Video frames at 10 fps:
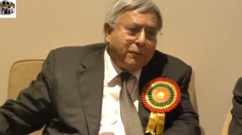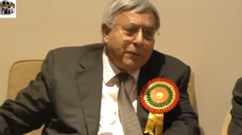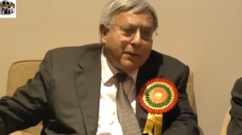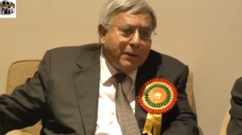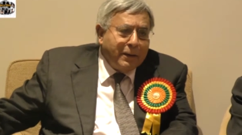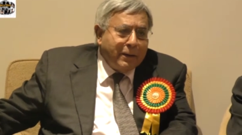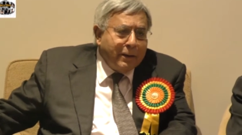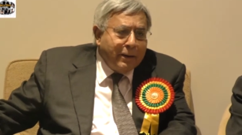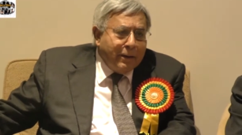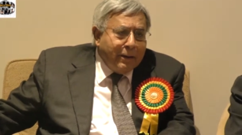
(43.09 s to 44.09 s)
So does the
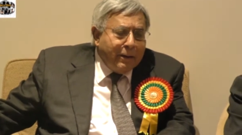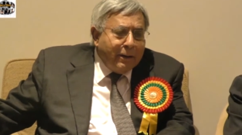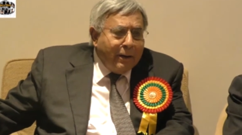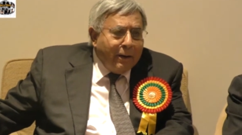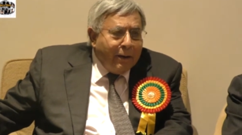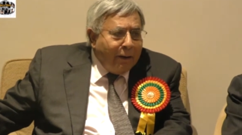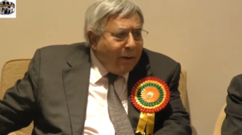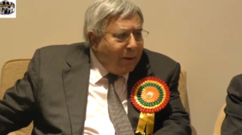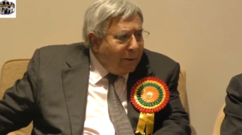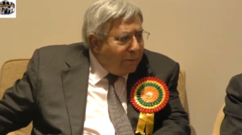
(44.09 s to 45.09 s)
packaging... EcoPress
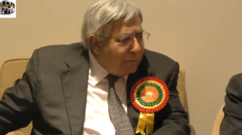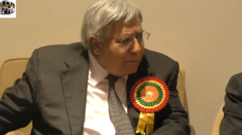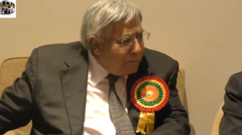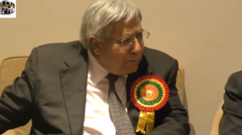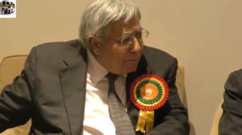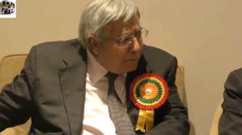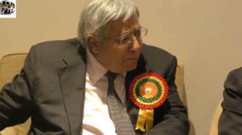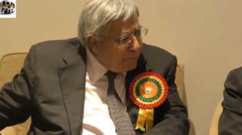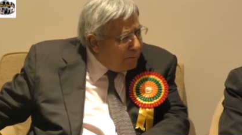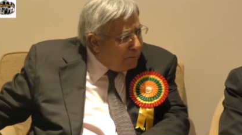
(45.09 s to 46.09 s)
has also made some
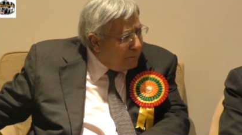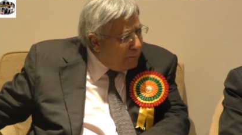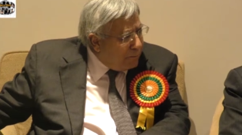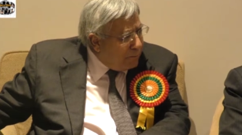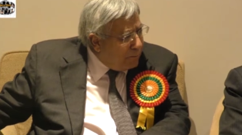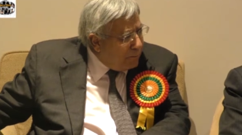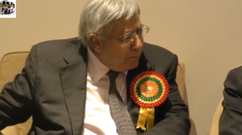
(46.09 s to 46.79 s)
child-resistant yeah.